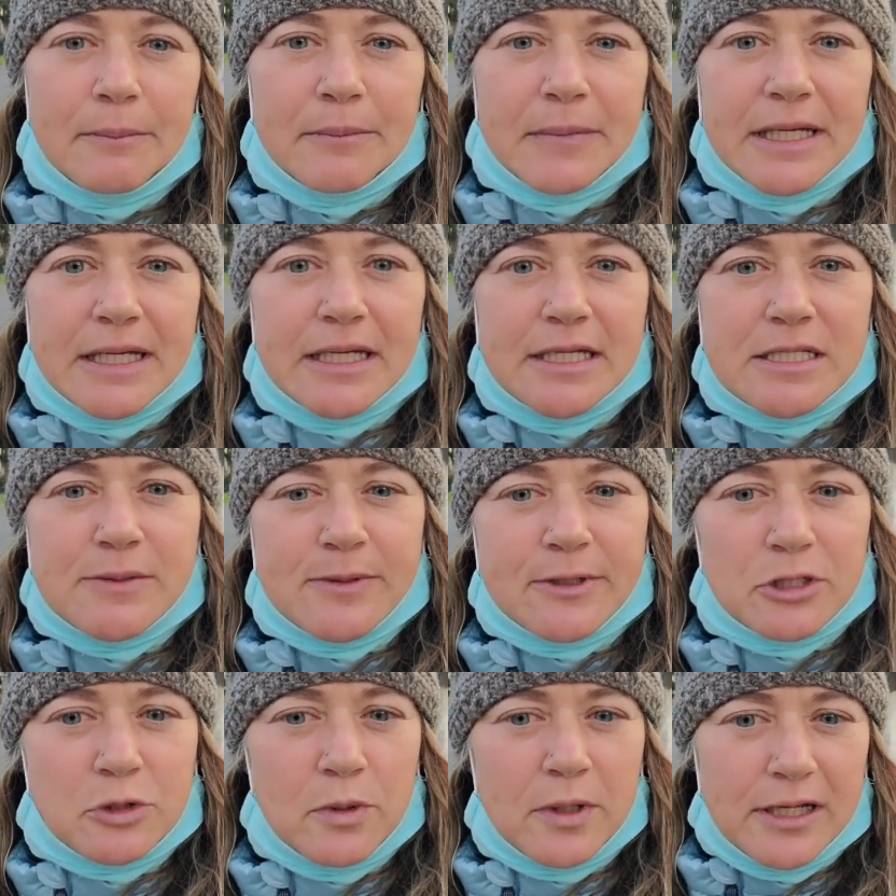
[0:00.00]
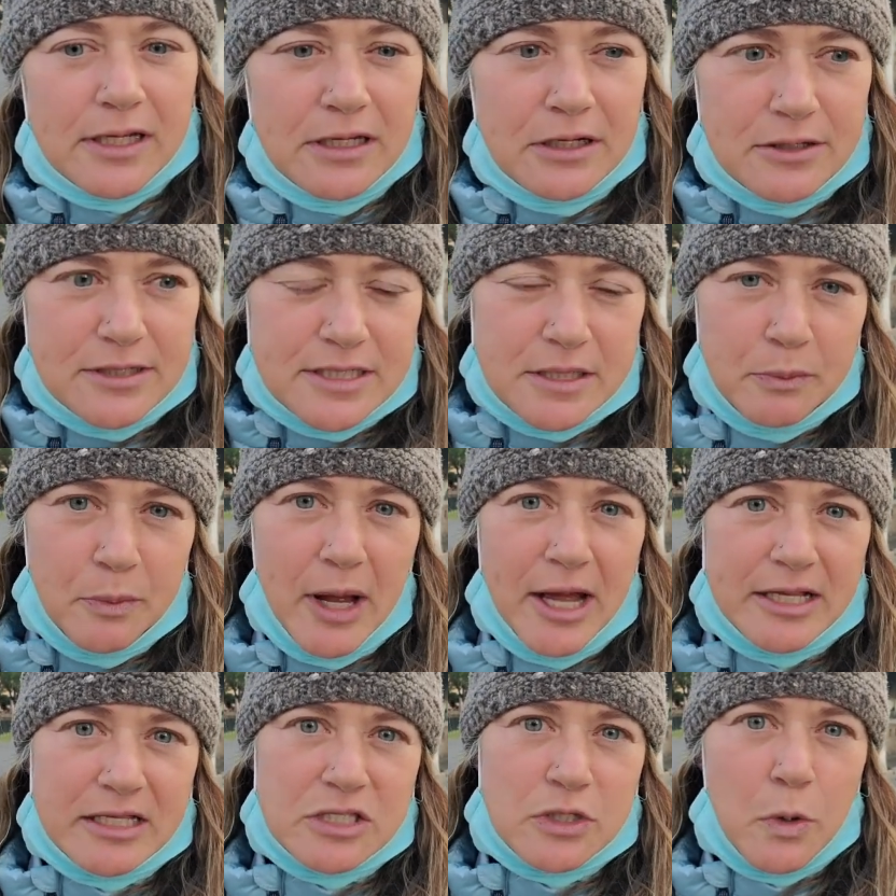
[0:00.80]
he spent 20 years in
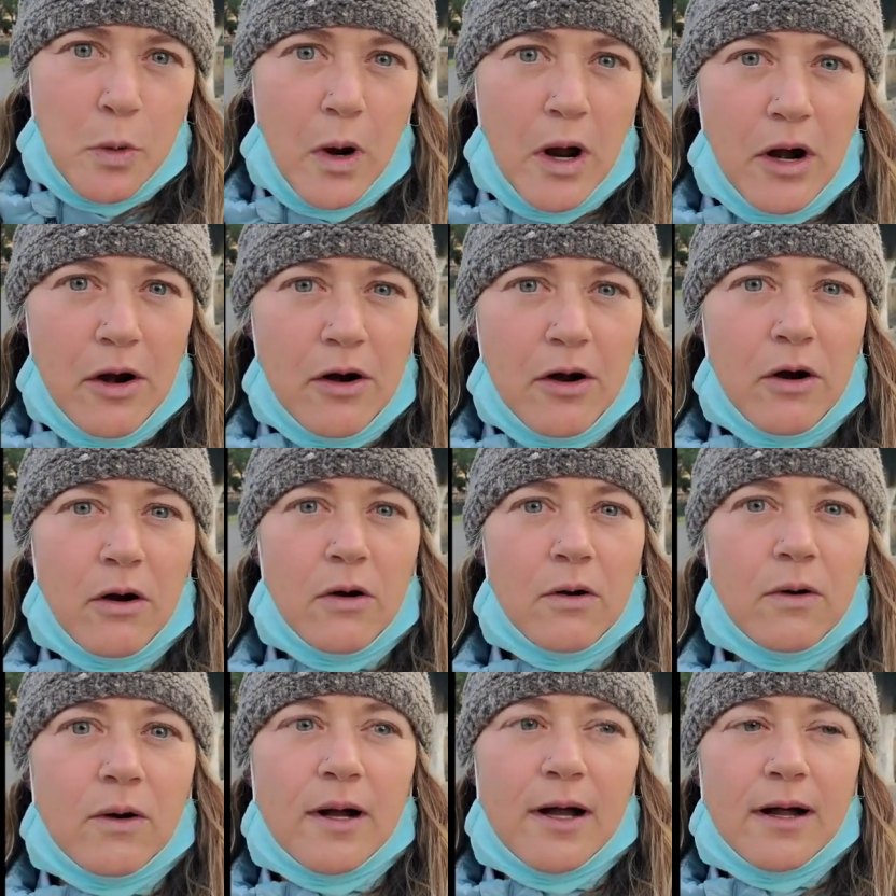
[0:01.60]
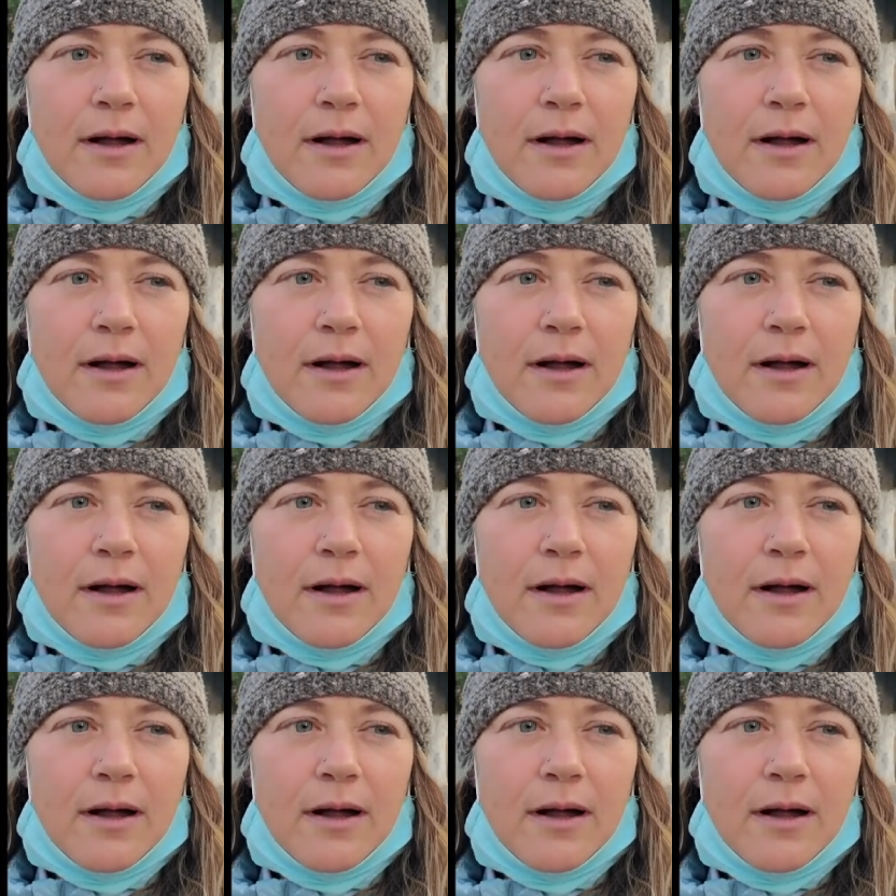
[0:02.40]
Pátzcuaro